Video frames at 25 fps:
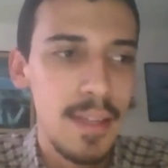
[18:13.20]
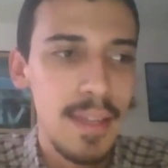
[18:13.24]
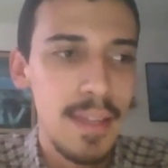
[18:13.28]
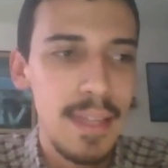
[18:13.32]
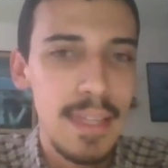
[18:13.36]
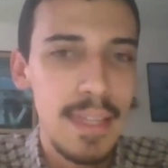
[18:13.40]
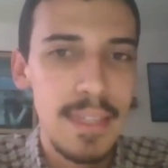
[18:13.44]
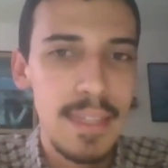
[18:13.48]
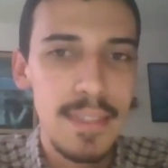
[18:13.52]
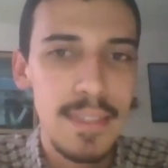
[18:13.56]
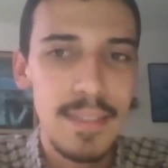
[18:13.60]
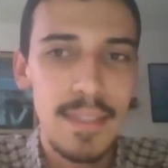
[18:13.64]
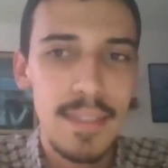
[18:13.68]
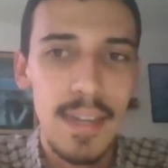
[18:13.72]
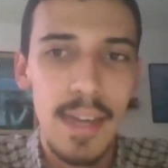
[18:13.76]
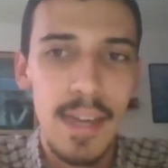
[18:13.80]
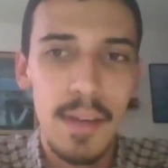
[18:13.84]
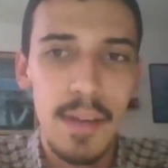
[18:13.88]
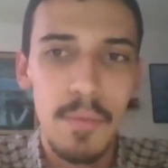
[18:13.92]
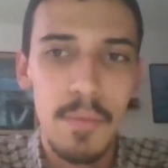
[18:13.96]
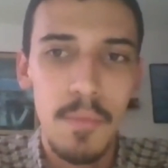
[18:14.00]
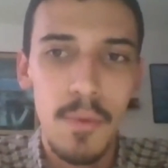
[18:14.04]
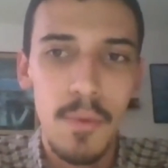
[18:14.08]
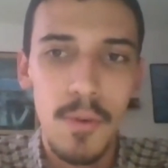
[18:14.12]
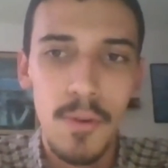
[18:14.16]
it's
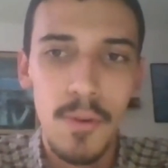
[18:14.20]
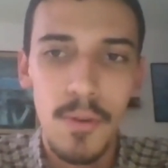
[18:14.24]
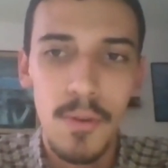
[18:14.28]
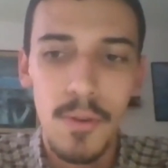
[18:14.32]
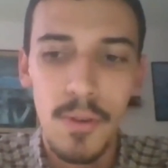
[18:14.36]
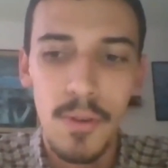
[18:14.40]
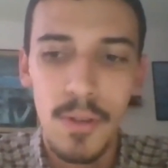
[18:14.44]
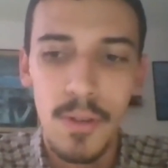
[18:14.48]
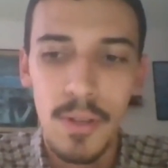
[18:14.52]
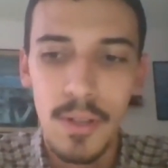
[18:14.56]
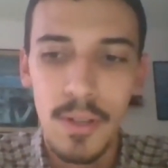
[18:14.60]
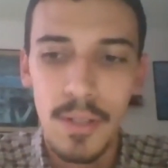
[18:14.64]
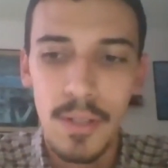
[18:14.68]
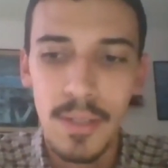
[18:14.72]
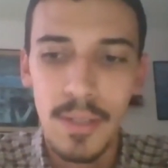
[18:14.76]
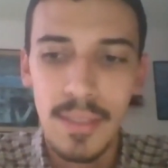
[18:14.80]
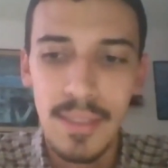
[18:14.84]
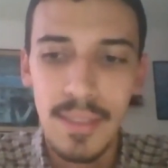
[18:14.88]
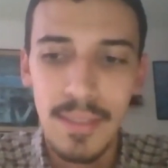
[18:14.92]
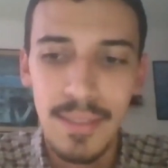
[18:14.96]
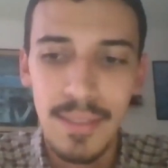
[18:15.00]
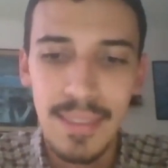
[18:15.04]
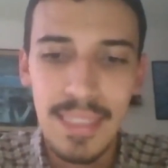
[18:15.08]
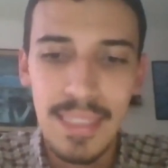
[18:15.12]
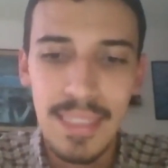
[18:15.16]
like more
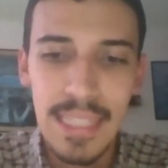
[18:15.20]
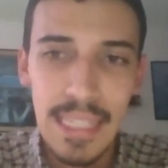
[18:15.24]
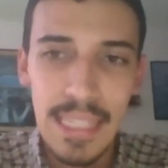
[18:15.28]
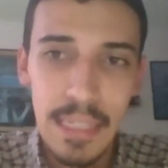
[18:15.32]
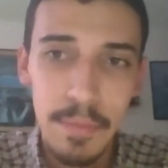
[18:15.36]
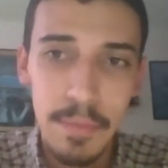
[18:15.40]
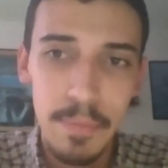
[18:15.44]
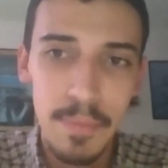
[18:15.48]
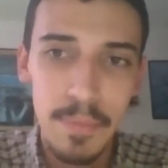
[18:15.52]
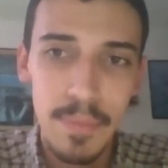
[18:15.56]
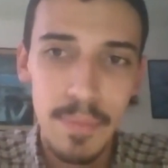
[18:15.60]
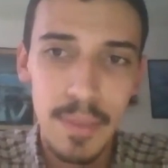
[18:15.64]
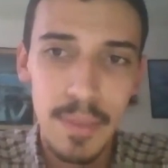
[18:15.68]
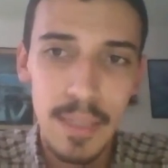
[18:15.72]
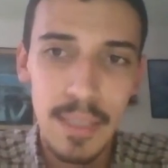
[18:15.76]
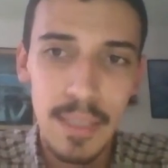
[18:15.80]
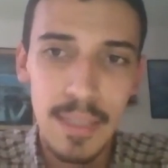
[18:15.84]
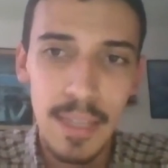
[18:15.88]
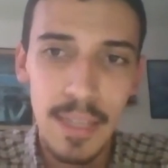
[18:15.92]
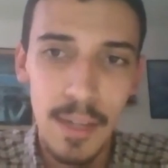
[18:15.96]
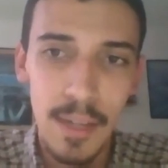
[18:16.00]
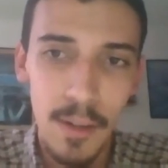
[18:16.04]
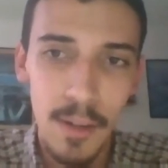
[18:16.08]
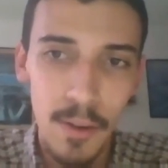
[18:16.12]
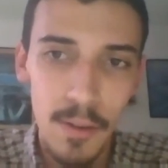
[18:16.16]
deep
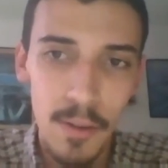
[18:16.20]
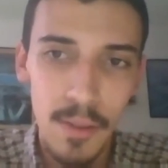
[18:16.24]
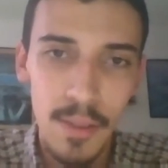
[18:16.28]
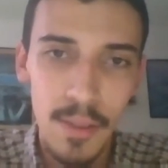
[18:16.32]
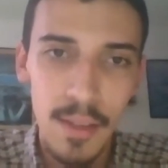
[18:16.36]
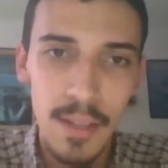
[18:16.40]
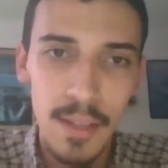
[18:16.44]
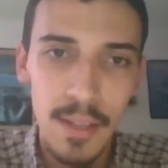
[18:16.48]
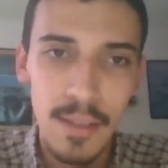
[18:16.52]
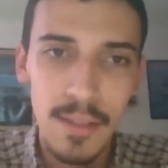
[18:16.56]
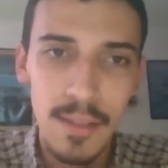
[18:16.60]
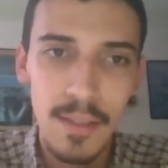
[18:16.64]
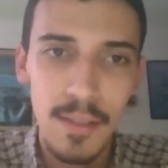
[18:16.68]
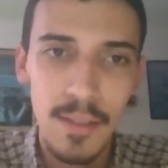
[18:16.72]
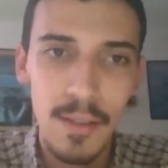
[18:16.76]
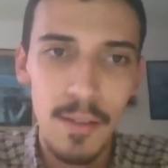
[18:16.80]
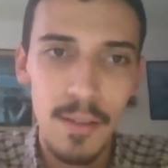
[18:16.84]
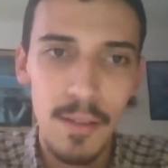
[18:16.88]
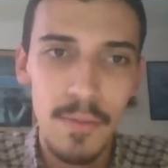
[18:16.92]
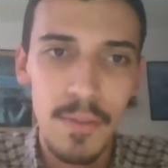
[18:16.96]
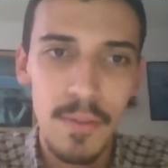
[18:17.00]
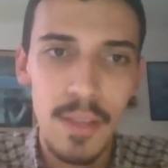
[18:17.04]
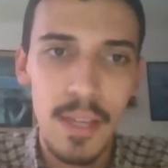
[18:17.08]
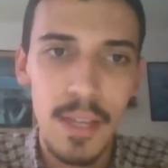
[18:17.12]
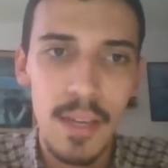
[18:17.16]
in the content
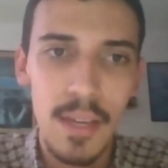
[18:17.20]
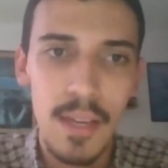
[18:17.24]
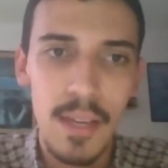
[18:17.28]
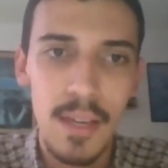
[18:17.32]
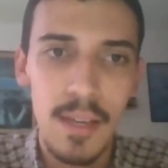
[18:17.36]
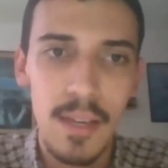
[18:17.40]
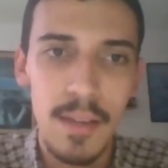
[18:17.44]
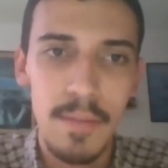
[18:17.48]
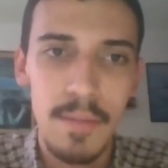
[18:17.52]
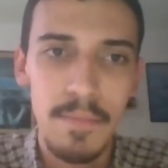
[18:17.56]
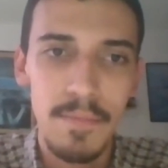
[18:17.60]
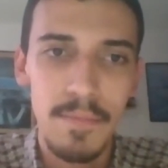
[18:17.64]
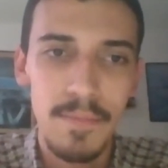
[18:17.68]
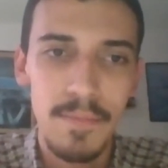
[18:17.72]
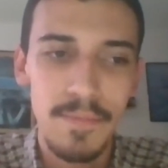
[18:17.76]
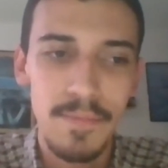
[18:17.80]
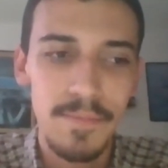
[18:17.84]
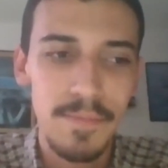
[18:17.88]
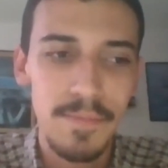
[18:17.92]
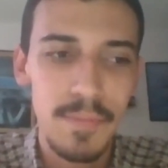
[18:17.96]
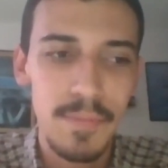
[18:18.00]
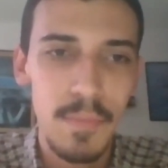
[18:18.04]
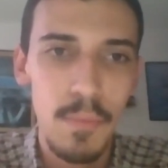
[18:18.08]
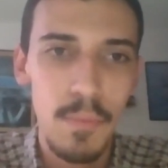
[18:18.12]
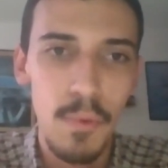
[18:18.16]
of the
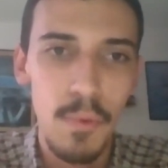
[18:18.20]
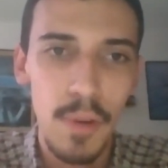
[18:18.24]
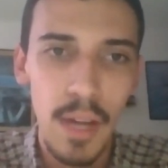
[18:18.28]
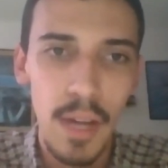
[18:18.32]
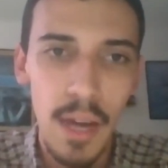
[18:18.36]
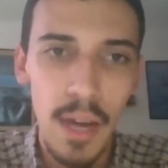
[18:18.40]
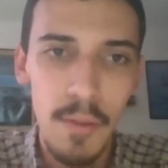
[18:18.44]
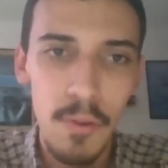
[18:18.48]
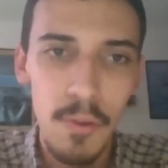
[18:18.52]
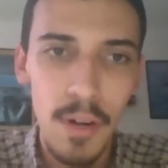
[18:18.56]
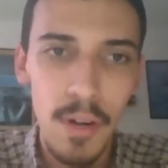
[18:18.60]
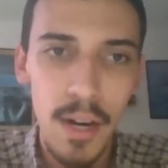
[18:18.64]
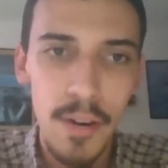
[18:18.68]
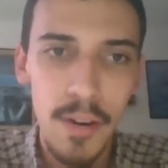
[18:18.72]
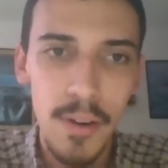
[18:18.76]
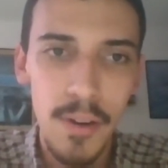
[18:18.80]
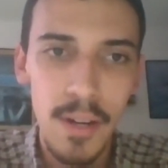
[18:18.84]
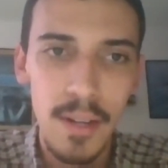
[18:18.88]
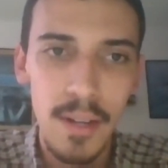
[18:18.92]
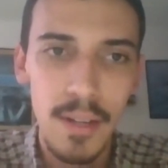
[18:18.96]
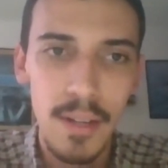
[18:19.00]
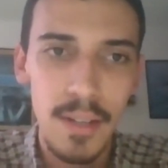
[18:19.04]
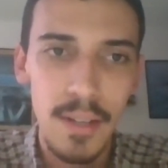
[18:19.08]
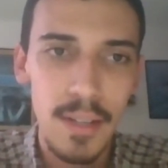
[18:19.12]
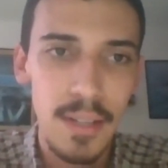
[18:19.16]

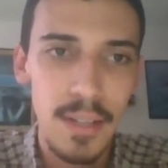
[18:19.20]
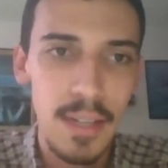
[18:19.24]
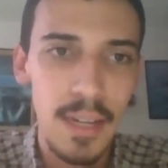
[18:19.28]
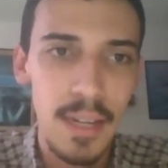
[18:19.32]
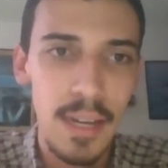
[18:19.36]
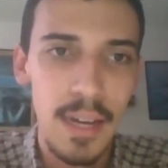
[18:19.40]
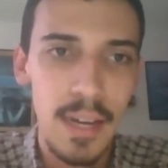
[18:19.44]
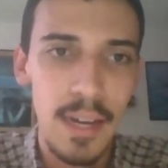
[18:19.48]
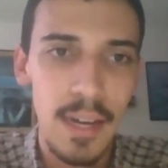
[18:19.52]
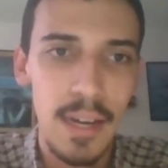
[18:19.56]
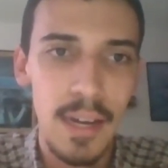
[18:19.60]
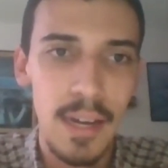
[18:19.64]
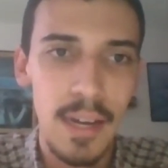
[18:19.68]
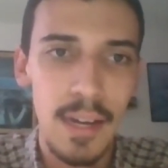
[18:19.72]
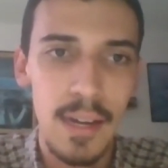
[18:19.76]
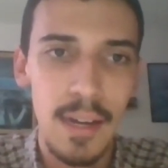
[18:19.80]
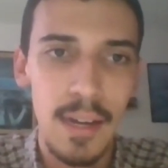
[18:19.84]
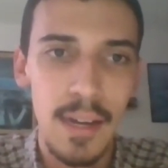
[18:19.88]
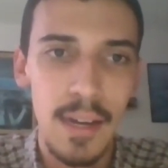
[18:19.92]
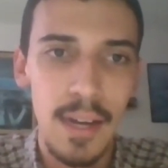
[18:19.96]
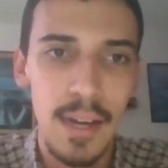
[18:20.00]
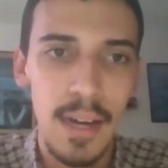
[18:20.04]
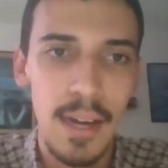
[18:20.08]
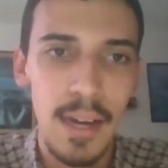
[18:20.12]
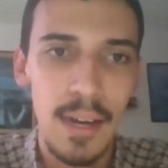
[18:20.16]
vocabulary,
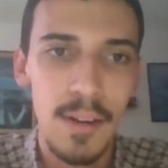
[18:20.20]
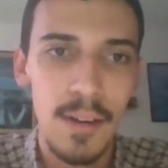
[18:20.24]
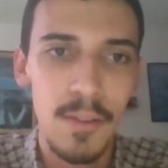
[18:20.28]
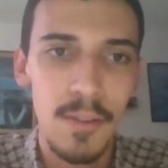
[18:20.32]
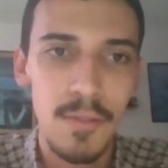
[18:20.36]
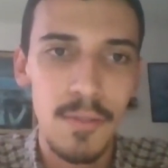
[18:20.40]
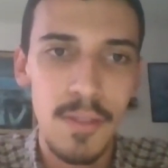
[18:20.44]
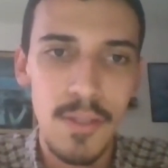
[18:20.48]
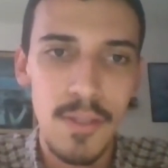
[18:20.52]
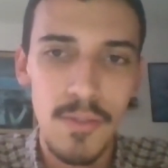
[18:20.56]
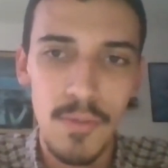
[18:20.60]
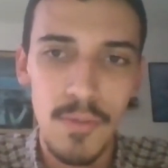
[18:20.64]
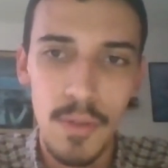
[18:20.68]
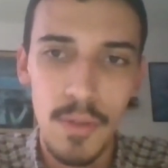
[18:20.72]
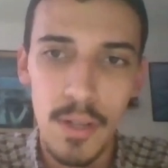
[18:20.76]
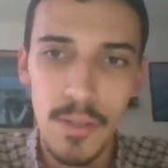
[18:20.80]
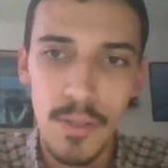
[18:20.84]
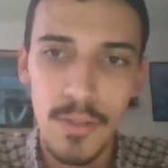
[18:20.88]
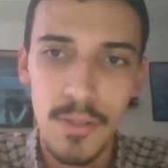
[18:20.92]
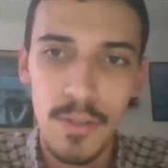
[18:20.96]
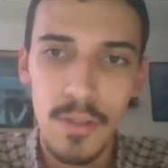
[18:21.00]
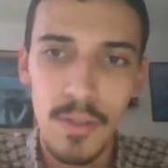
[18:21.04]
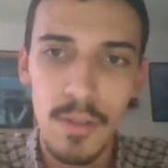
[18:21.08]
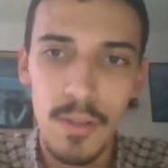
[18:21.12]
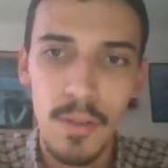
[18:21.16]
and on the
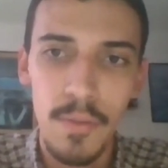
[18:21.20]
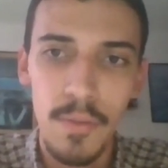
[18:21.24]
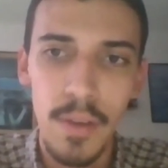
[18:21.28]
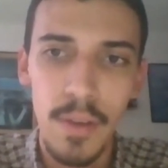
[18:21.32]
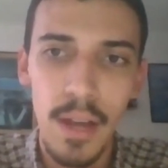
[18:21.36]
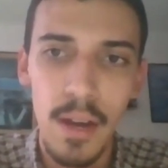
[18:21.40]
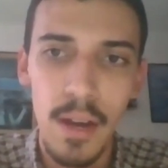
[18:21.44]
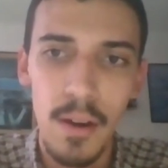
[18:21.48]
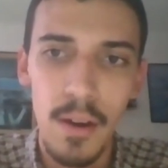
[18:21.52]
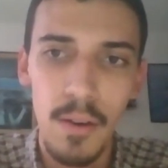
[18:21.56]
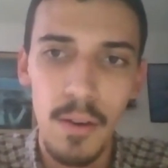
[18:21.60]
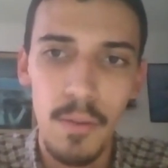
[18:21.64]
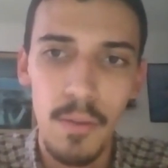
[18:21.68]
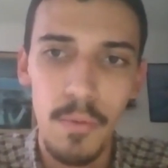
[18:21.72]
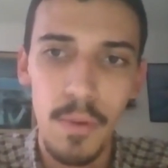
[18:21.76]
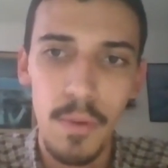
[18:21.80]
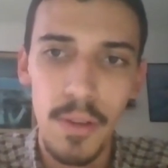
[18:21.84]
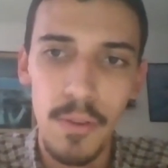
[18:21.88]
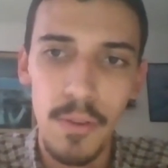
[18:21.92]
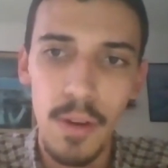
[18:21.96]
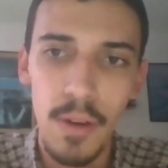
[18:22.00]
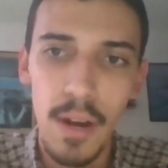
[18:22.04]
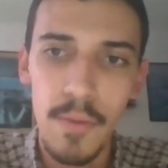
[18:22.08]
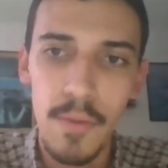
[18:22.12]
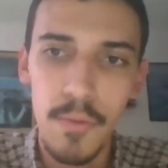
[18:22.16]
structure of
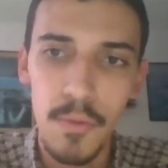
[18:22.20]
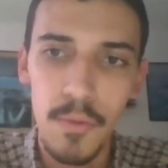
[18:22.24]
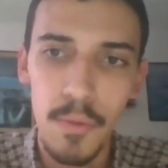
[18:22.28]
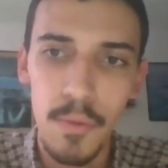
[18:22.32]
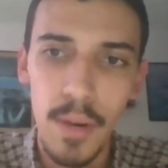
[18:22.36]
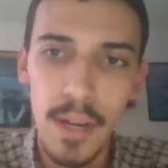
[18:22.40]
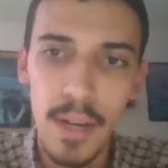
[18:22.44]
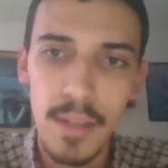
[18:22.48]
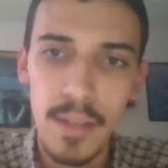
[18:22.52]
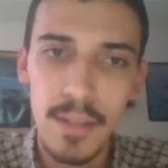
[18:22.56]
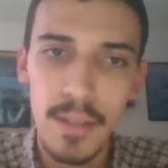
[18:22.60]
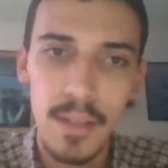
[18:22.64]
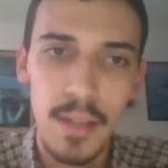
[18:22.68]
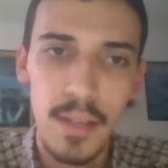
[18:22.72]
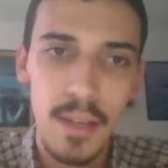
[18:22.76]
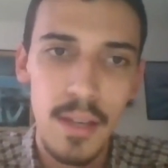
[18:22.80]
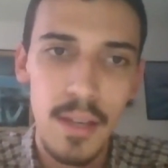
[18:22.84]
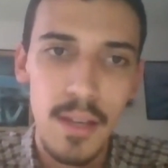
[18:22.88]
what you have to write.